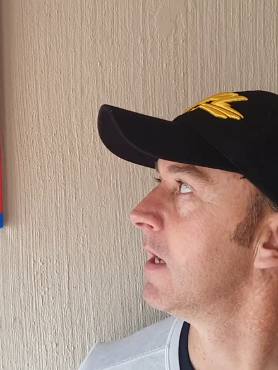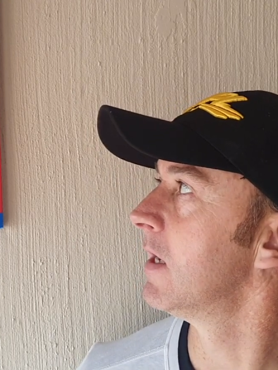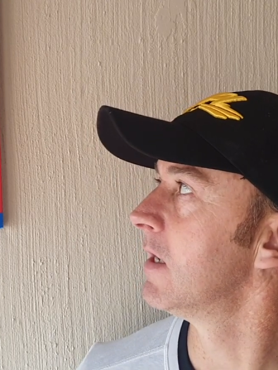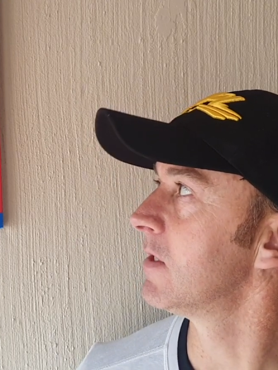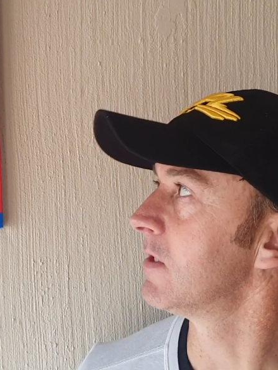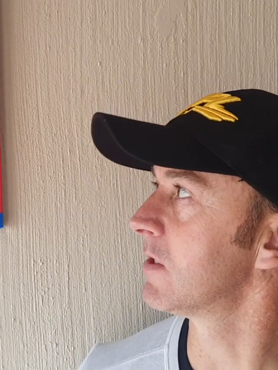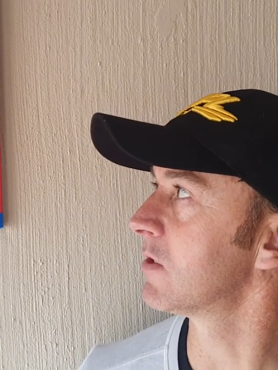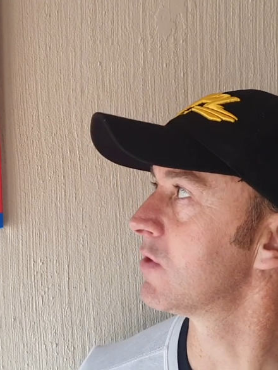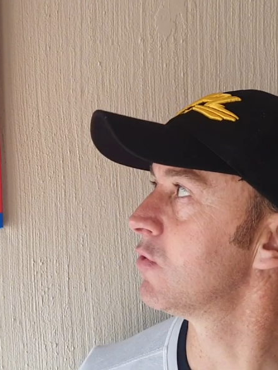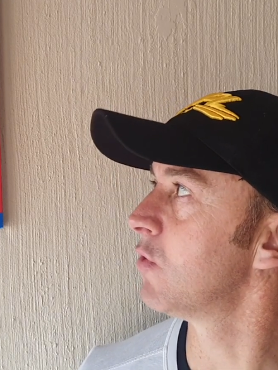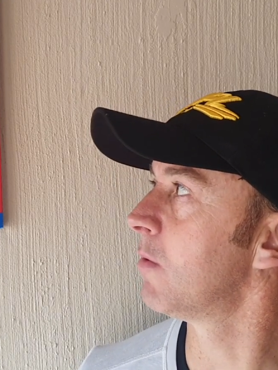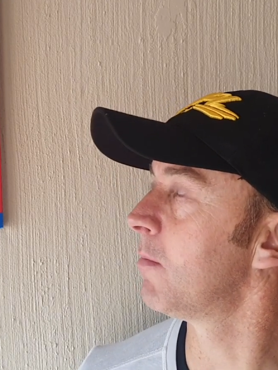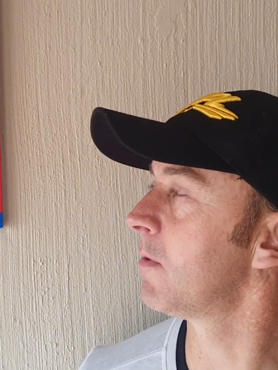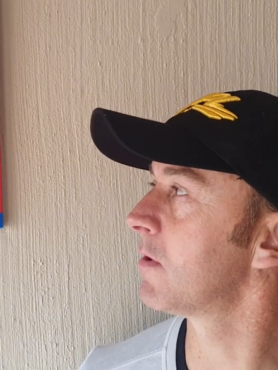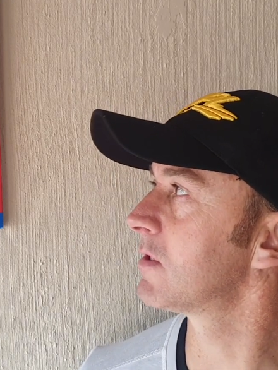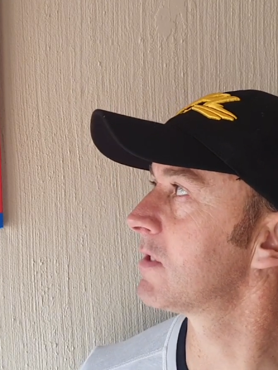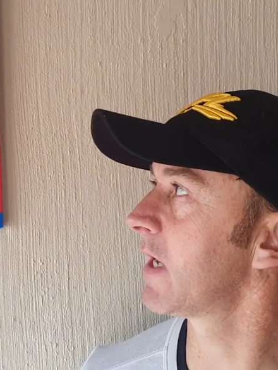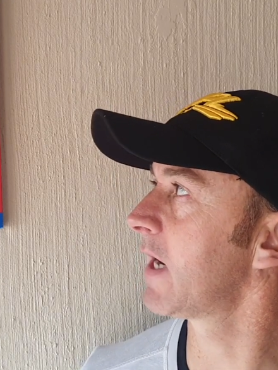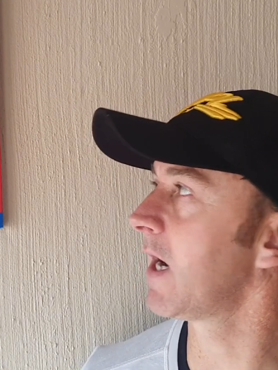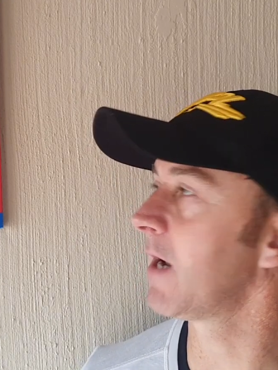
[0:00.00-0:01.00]
Just
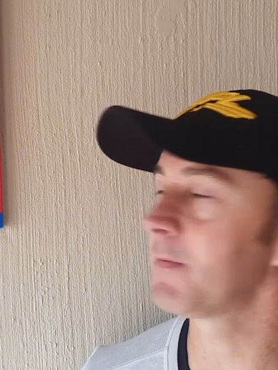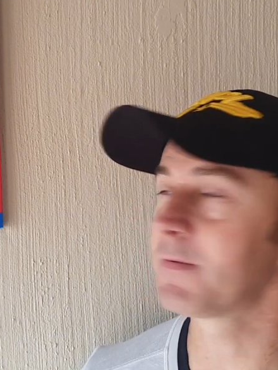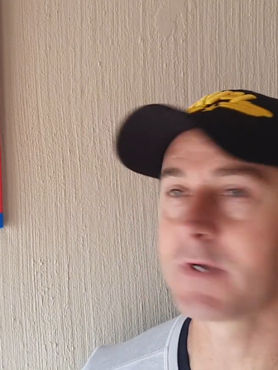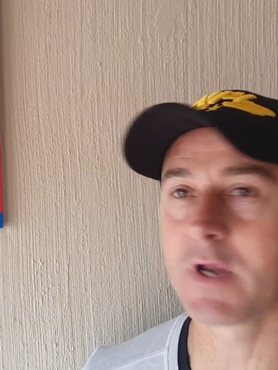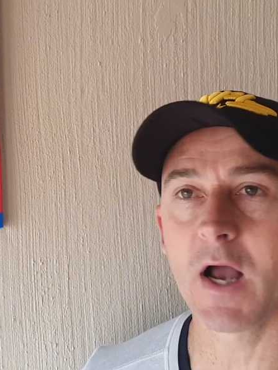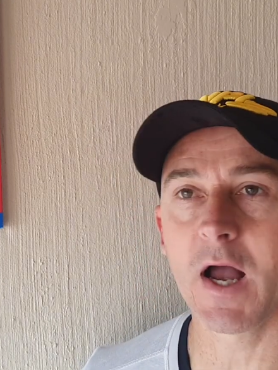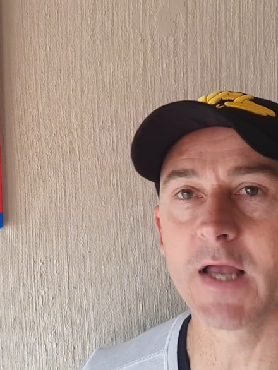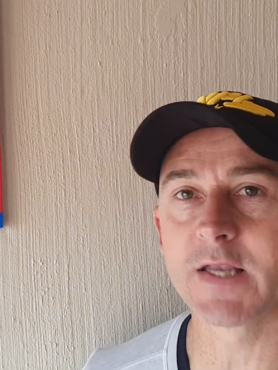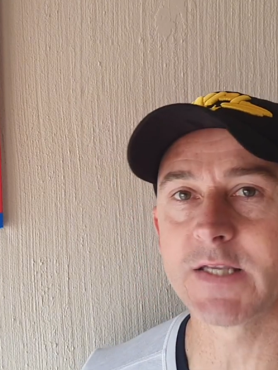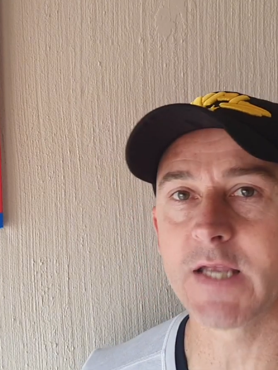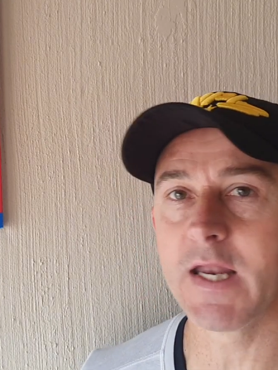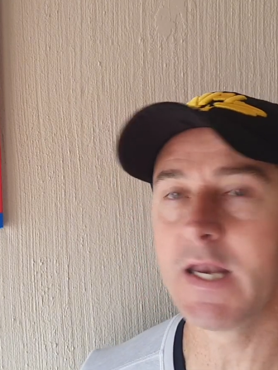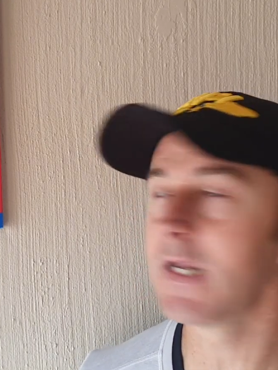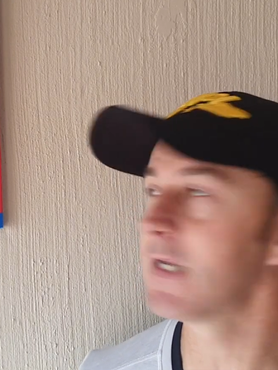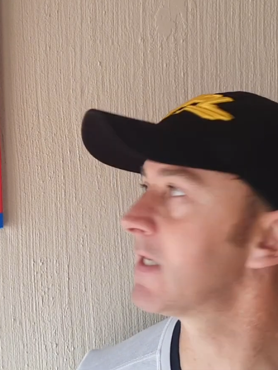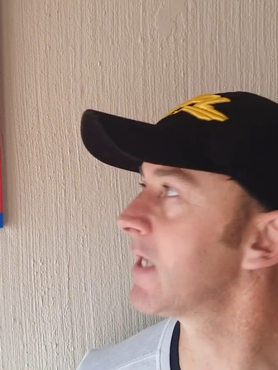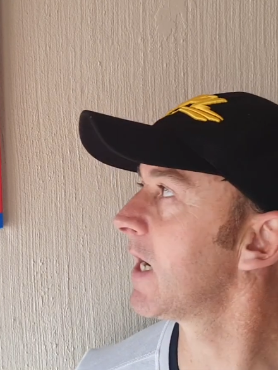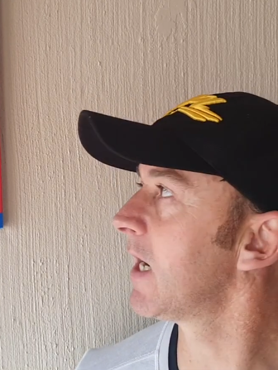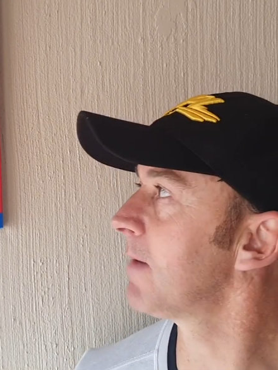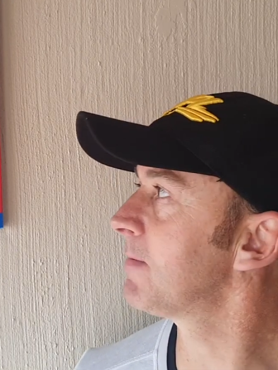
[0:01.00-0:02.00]
normal sit-ups, guys. Any
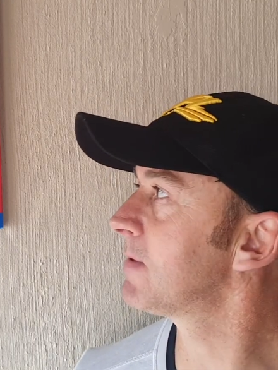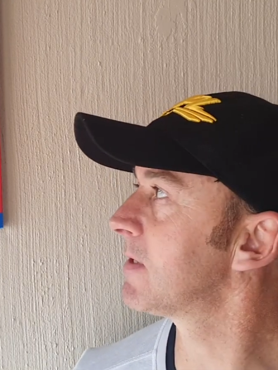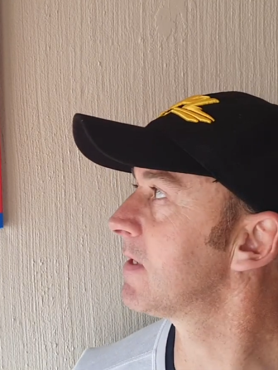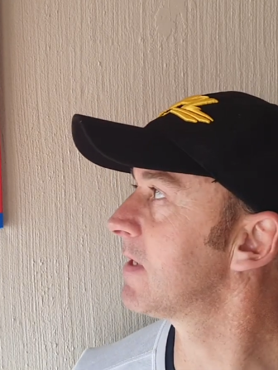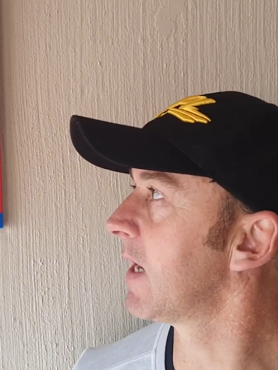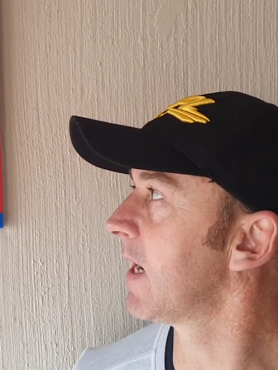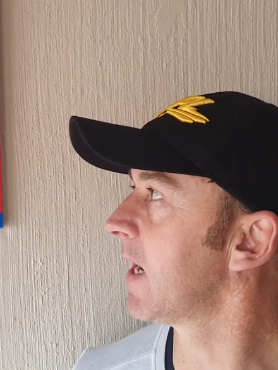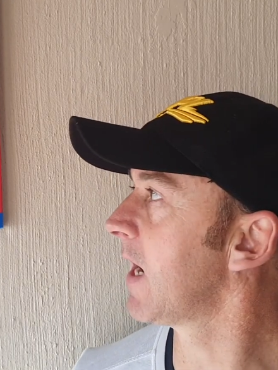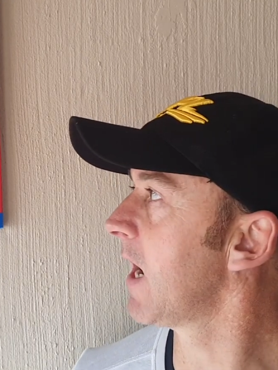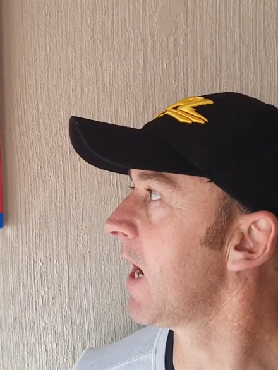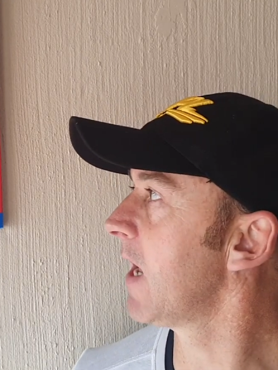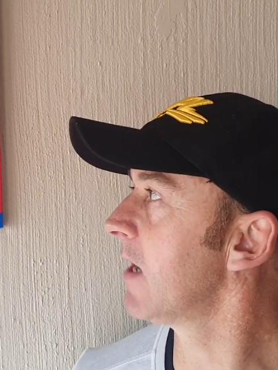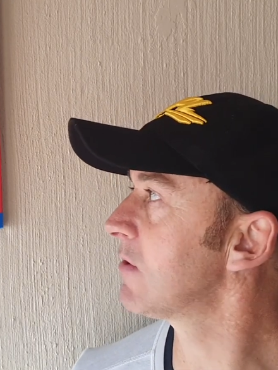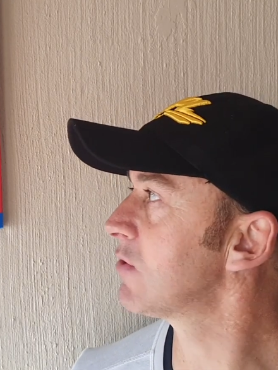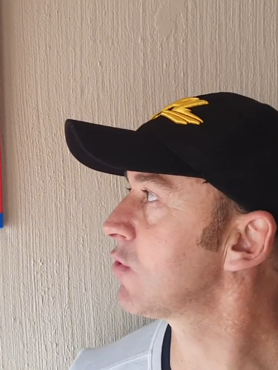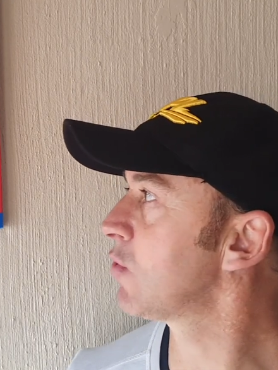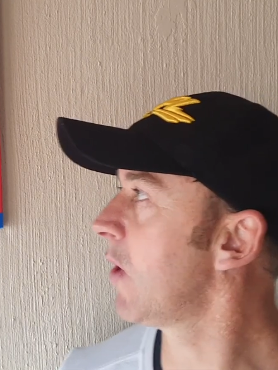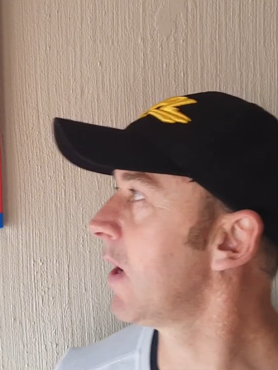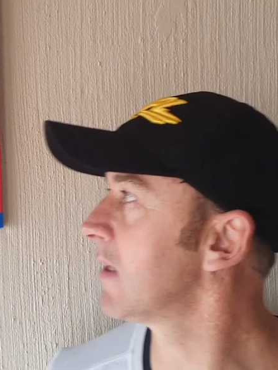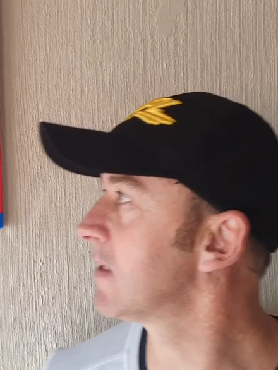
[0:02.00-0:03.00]
sit-ups, then air
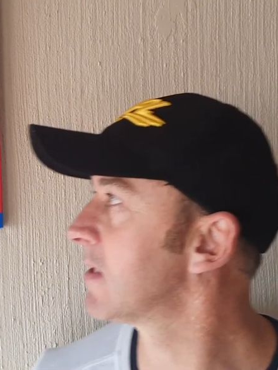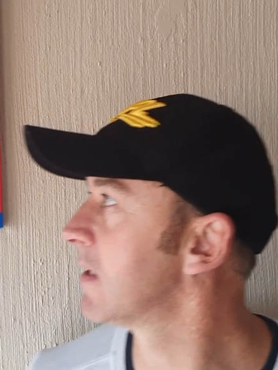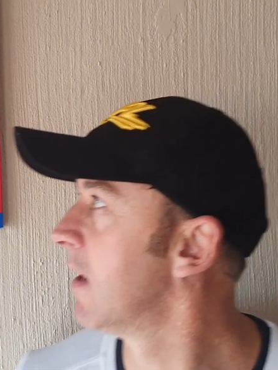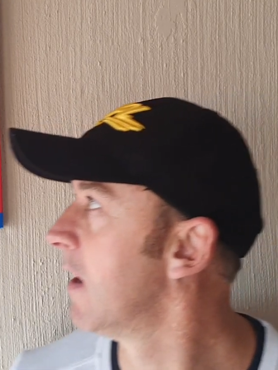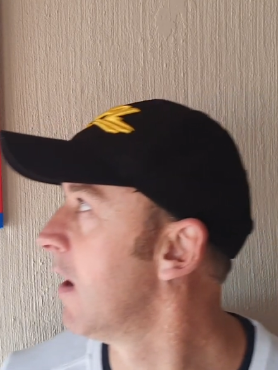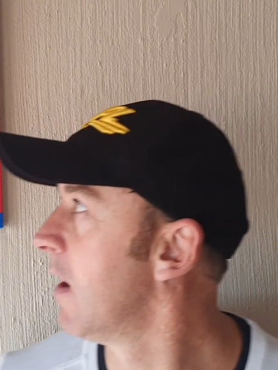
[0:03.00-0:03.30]
squats.